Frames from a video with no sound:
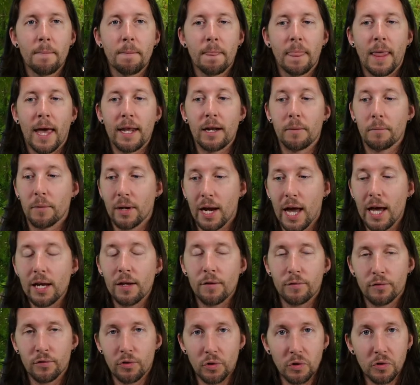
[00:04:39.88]
and I'm glad
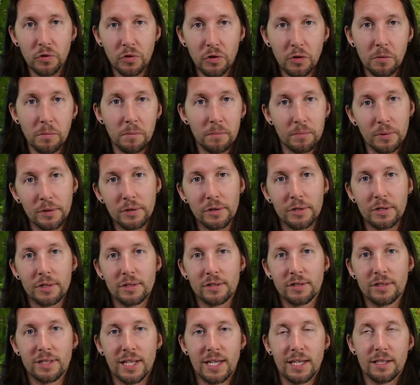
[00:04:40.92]
I've took them
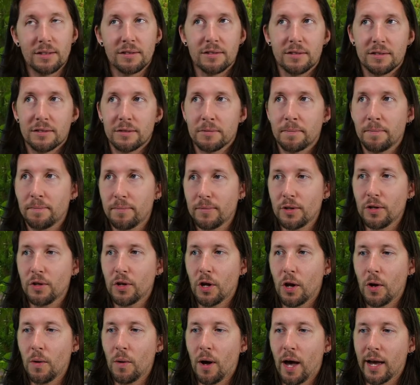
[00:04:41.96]
because it's, you
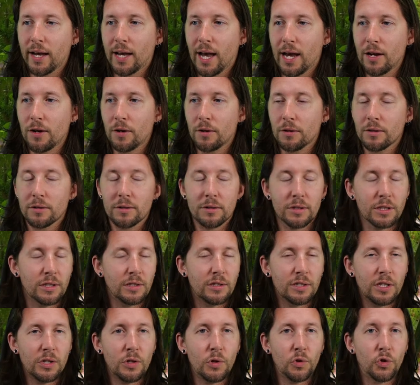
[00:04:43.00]
know, I cannot
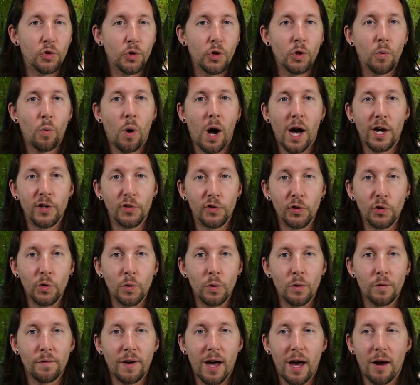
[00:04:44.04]
continue doing what I do
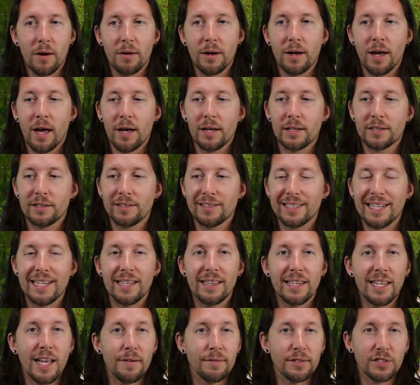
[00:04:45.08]
without seeing
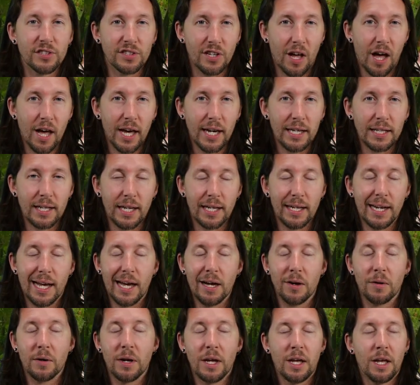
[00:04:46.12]
the other side. And
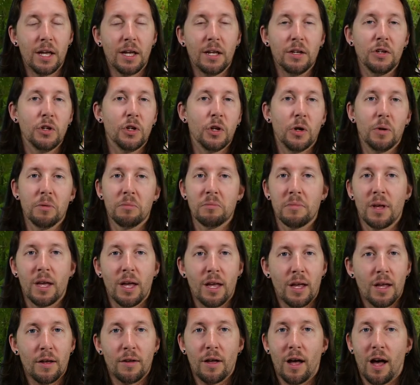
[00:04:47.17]
now, you know,
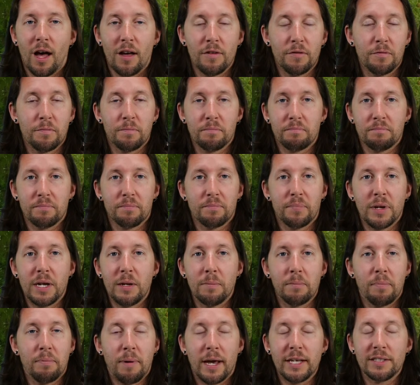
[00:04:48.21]
I've
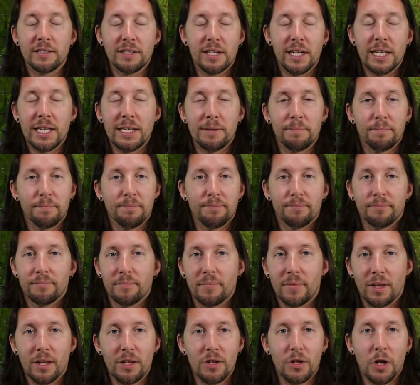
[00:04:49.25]
been basically,
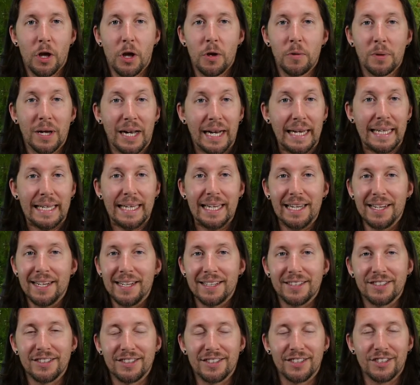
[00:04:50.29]
you know, clean
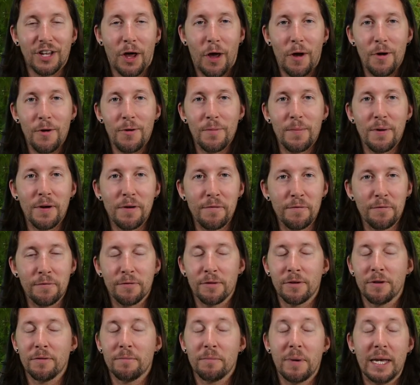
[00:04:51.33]
and sober
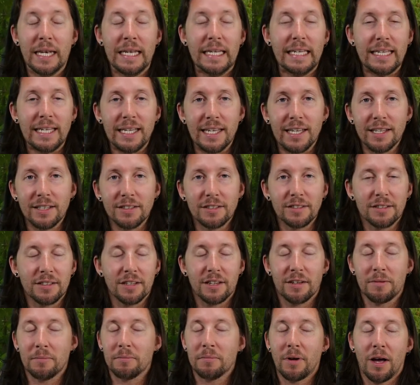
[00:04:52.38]
for many years.
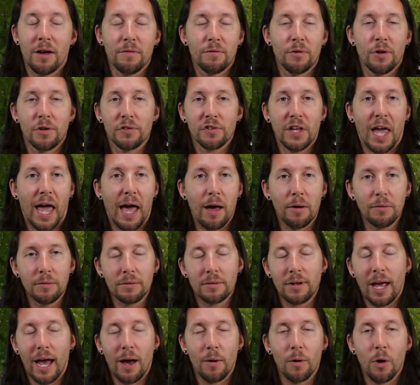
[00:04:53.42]
I've lost count
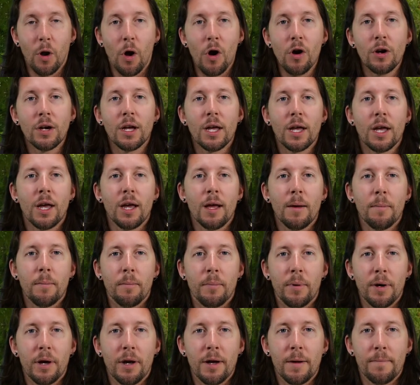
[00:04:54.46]
how long,
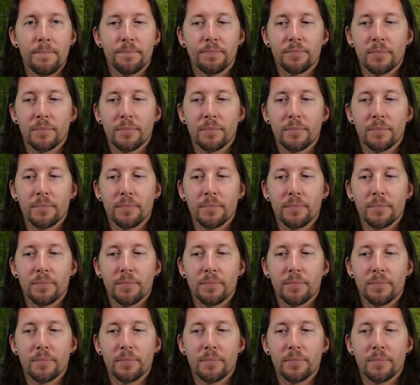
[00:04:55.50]
but